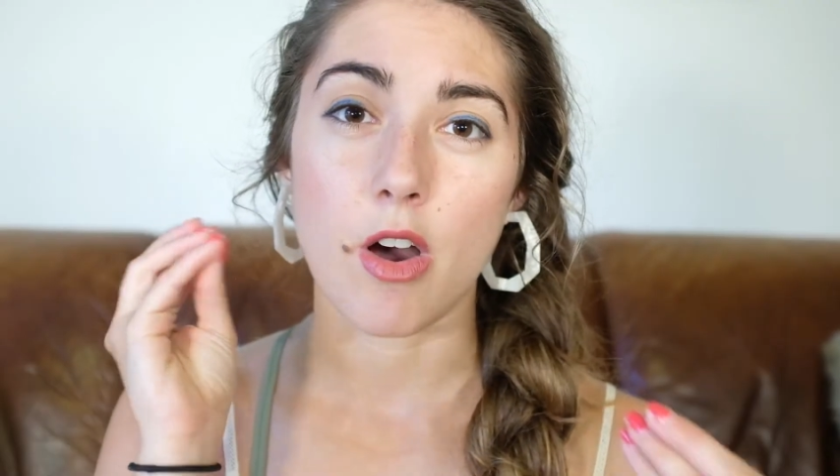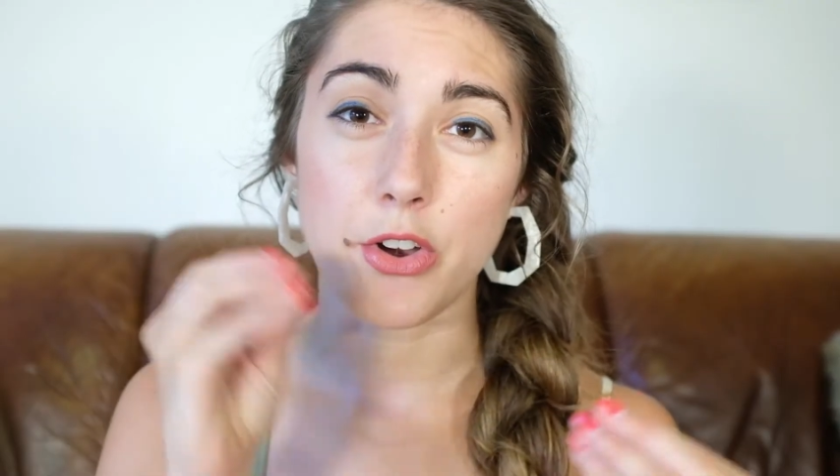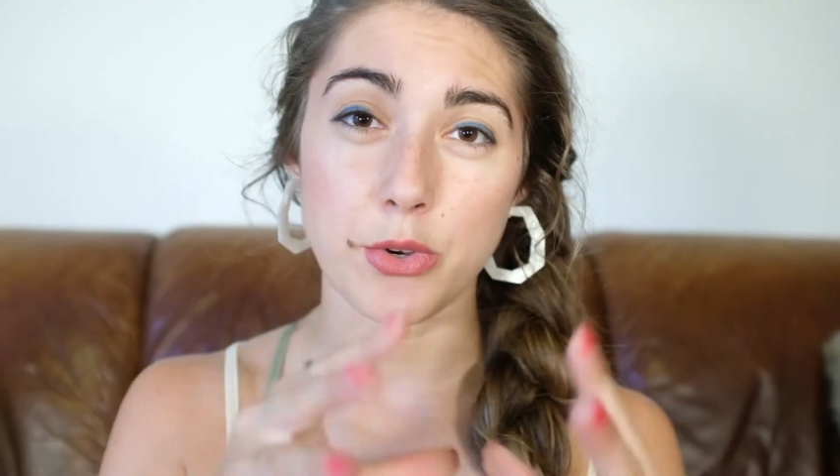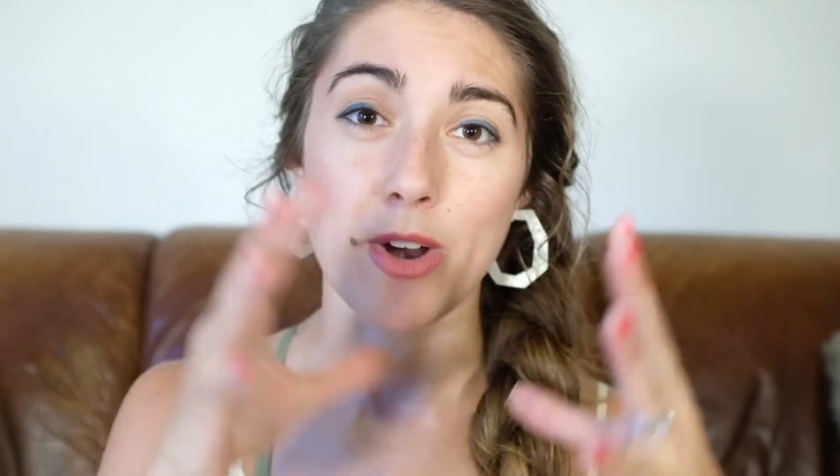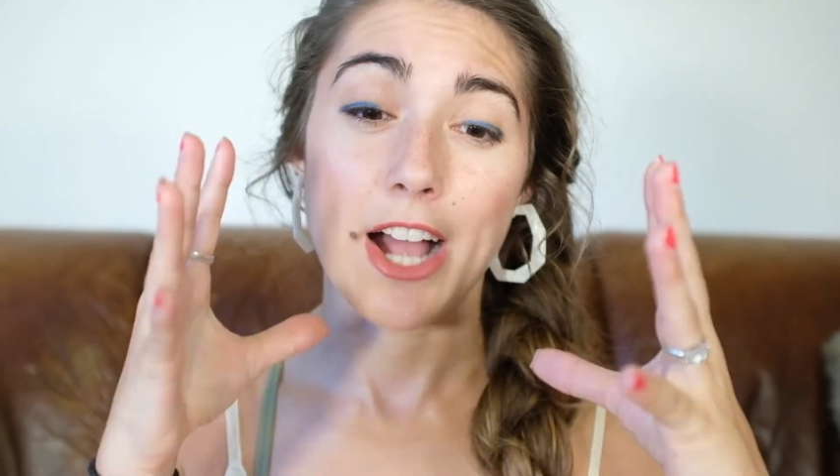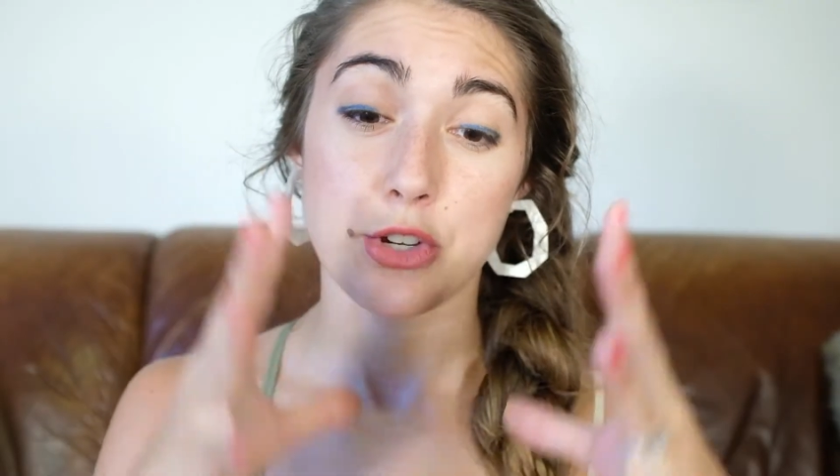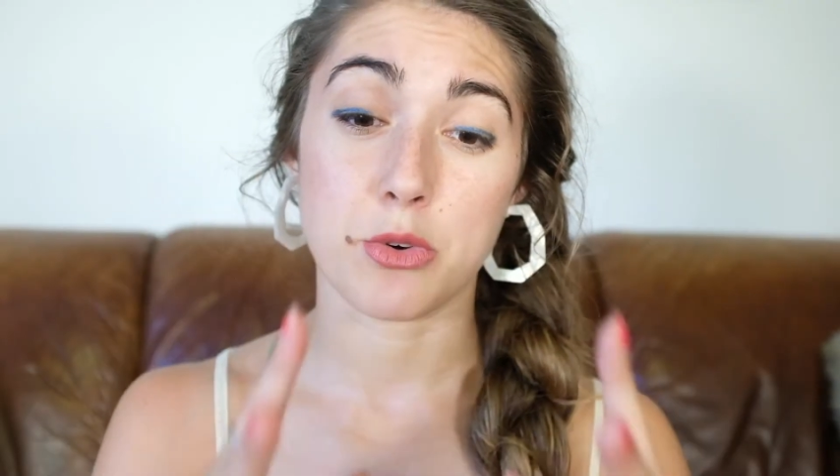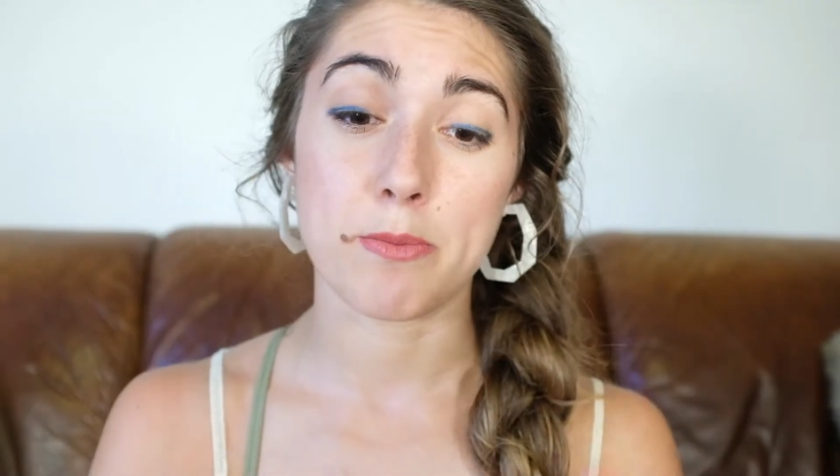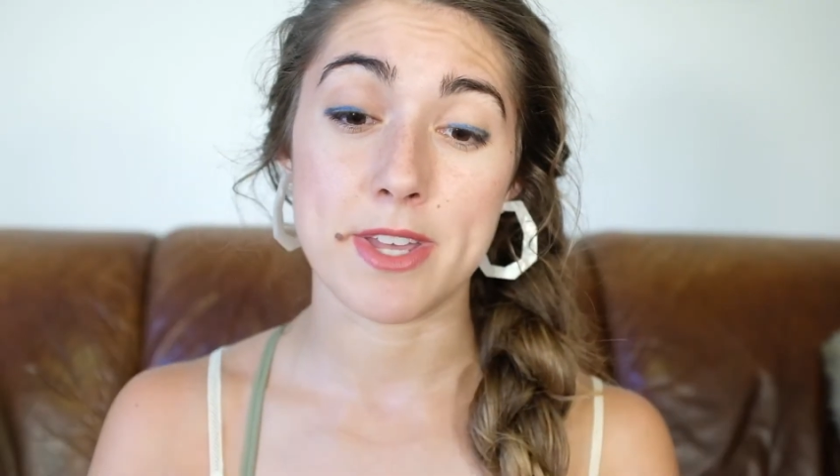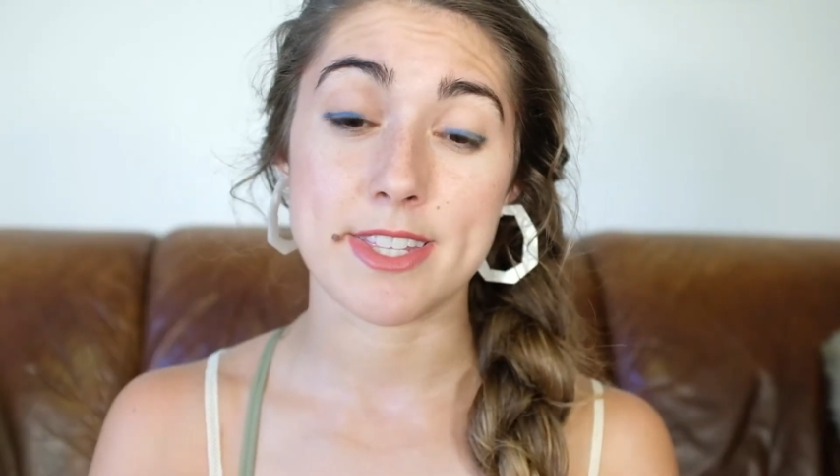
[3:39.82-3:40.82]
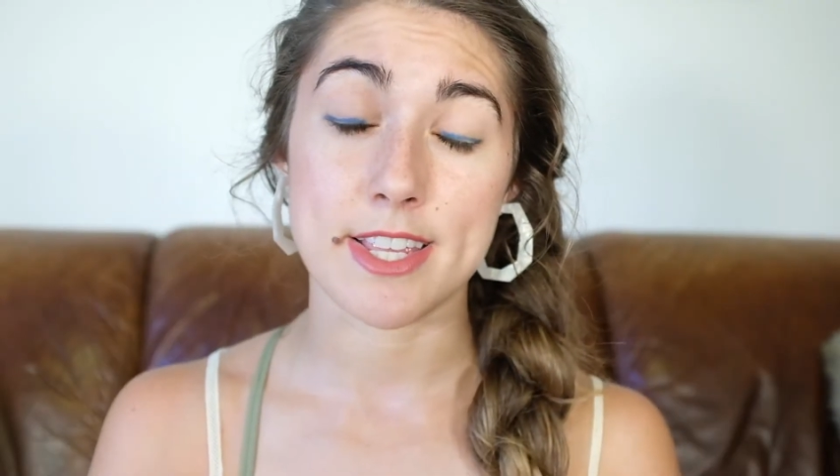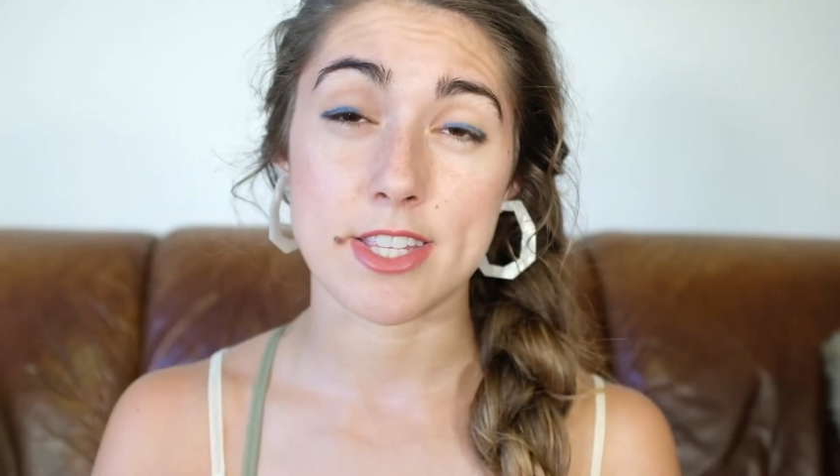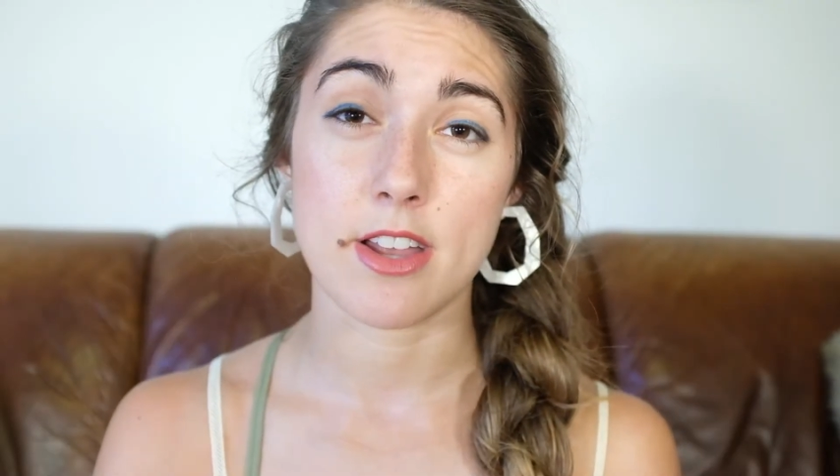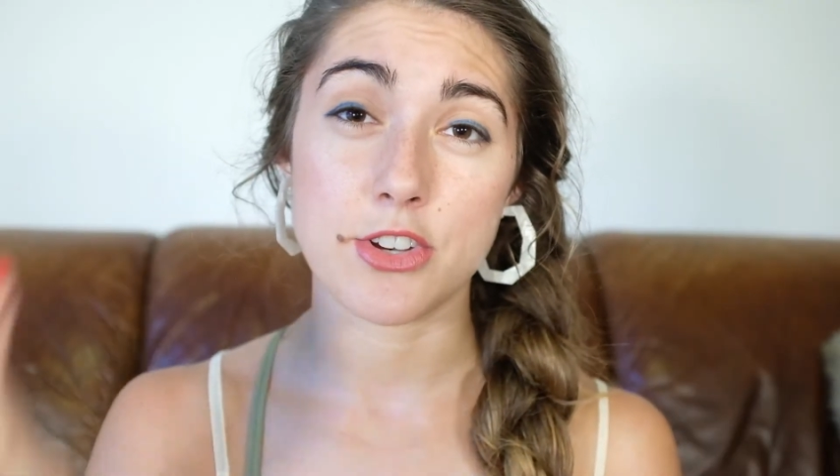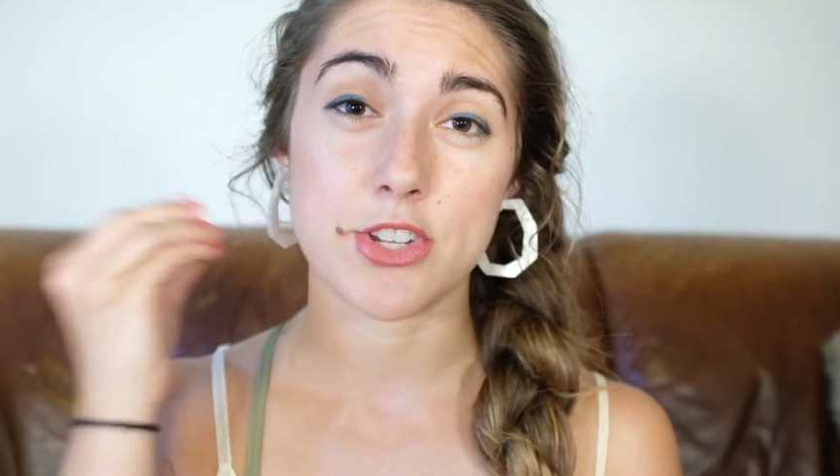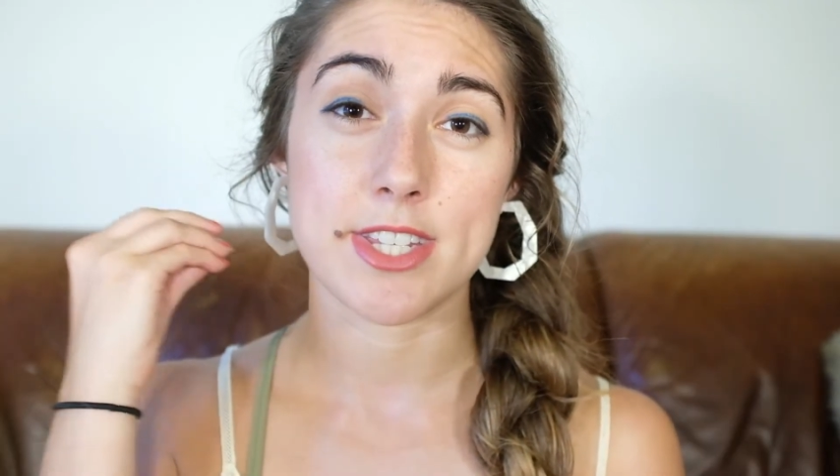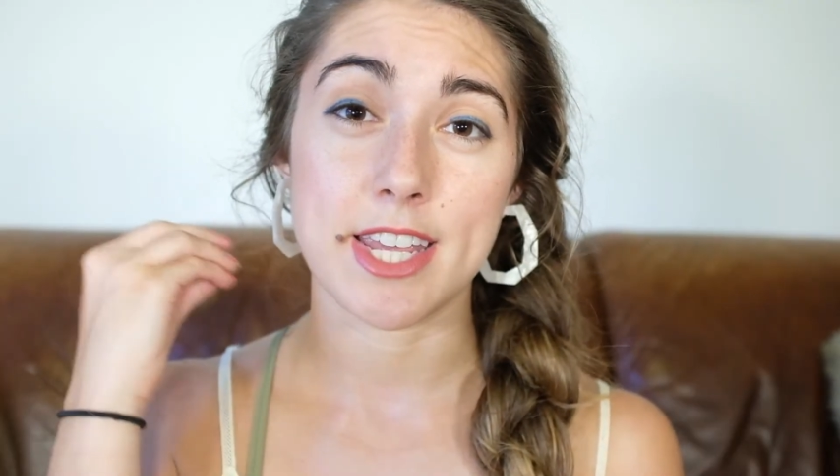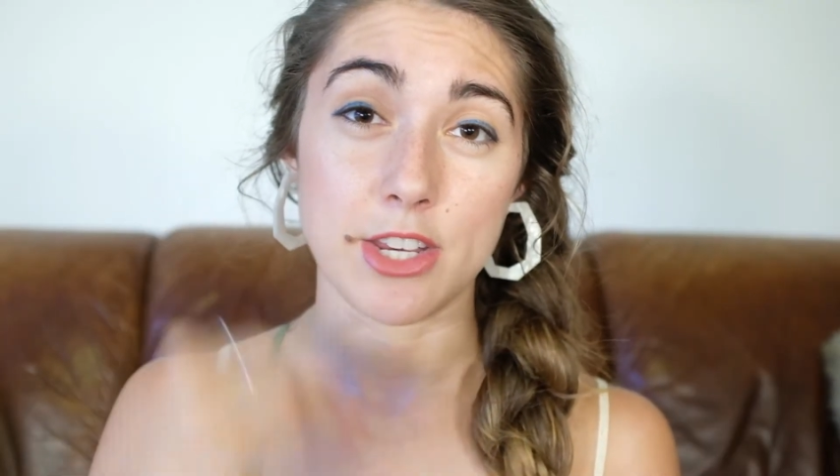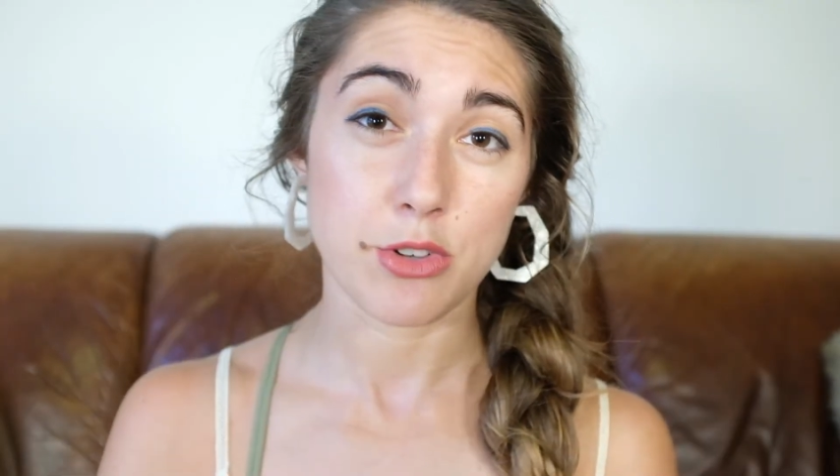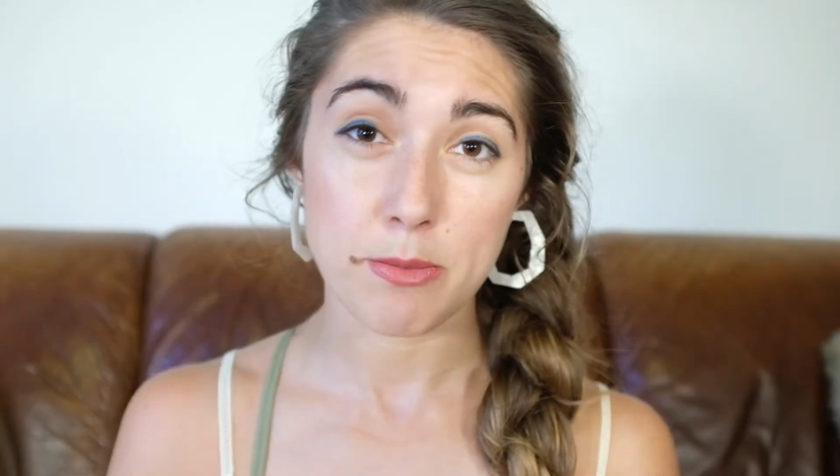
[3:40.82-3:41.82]
on your actual business, not just
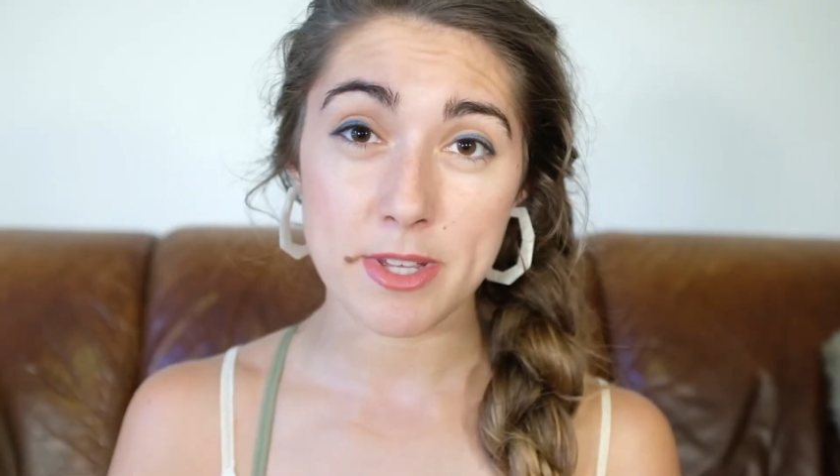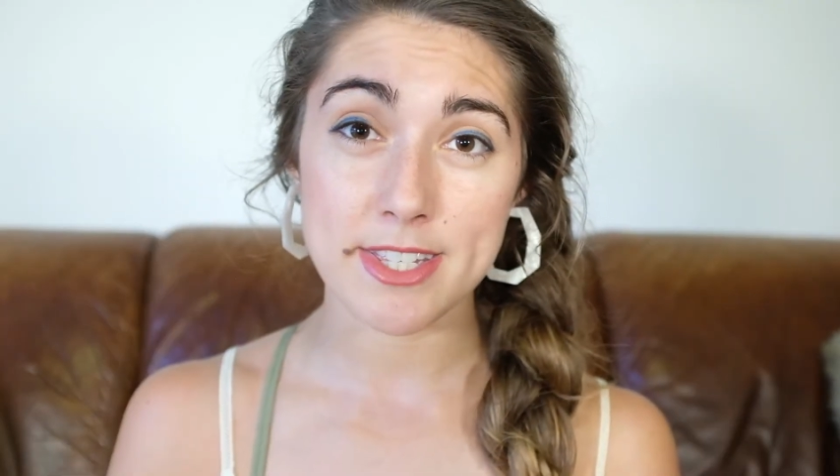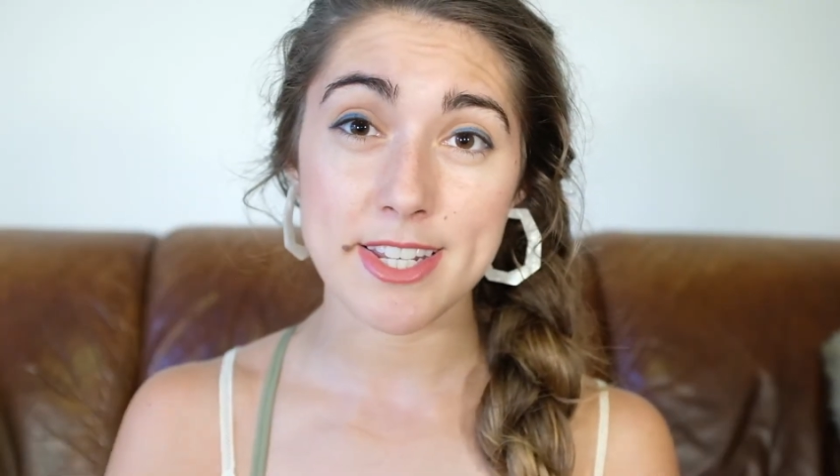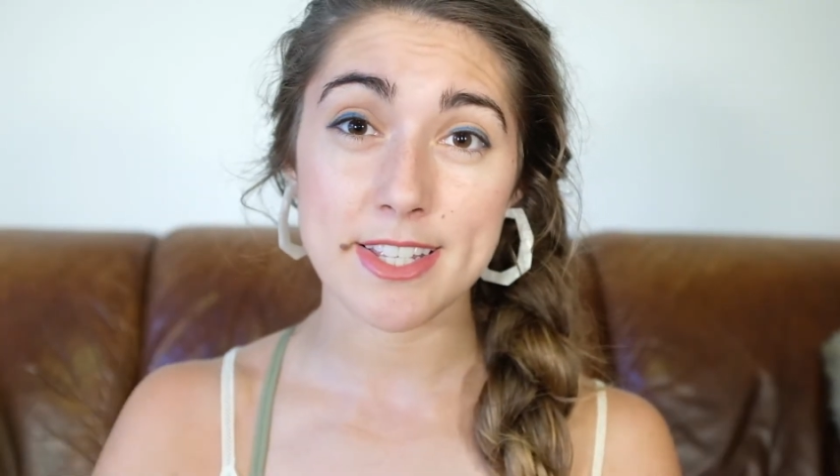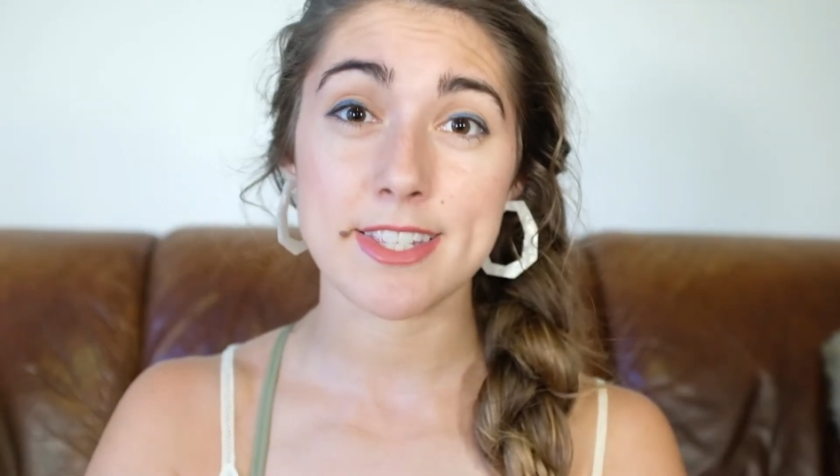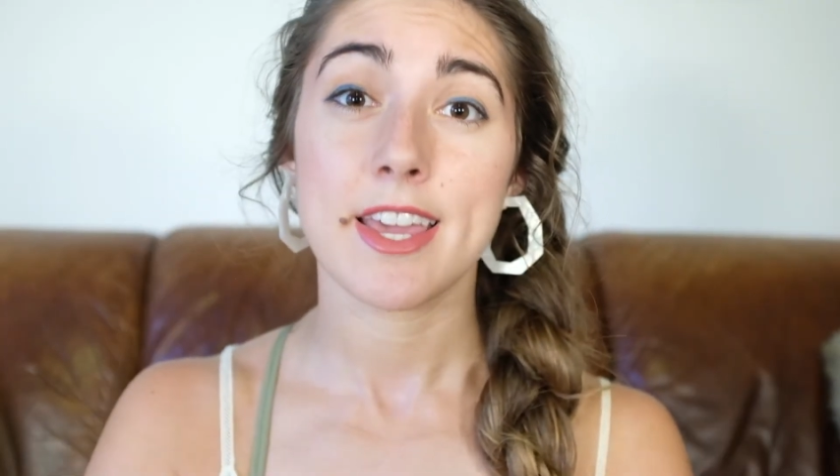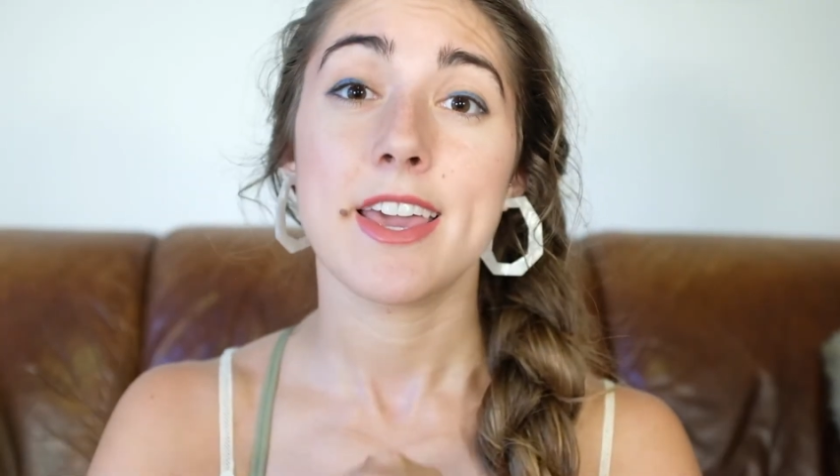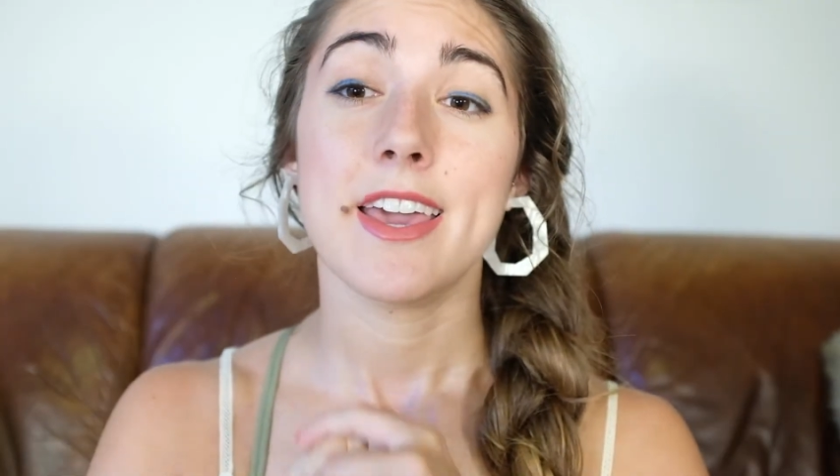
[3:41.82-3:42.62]
in your business,